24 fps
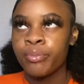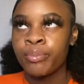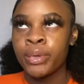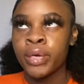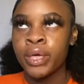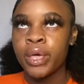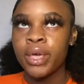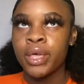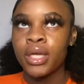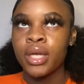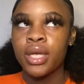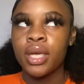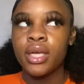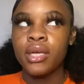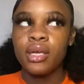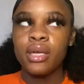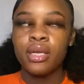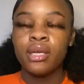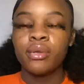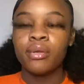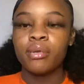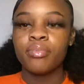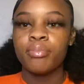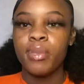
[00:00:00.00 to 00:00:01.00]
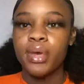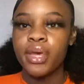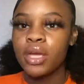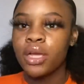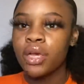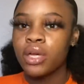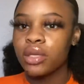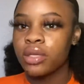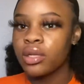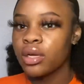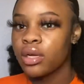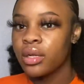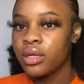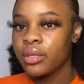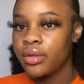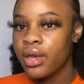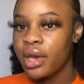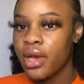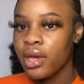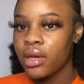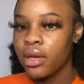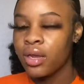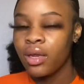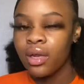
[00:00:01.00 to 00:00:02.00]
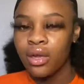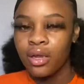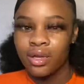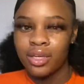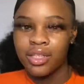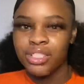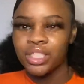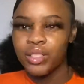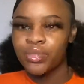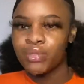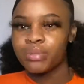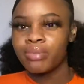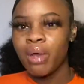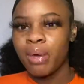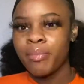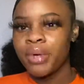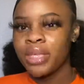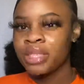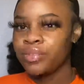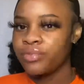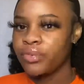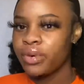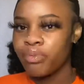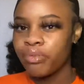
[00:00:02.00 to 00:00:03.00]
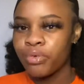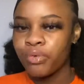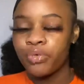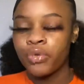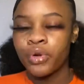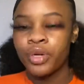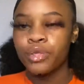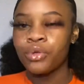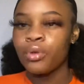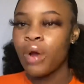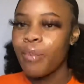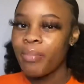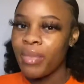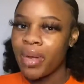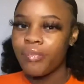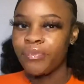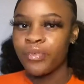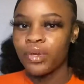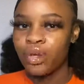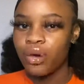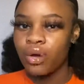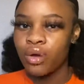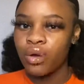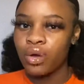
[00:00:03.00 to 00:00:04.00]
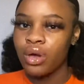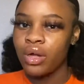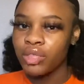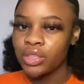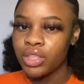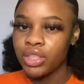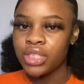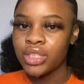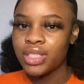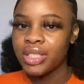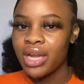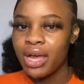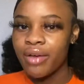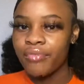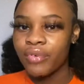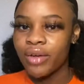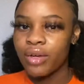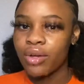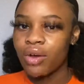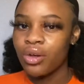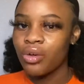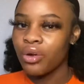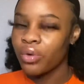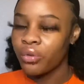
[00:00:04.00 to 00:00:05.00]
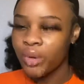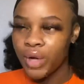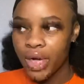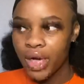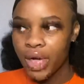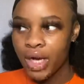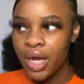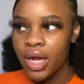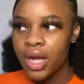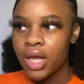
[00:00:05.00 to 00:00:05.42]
but he made it clear that she was my best friend before you. She's not gonna go nowhere.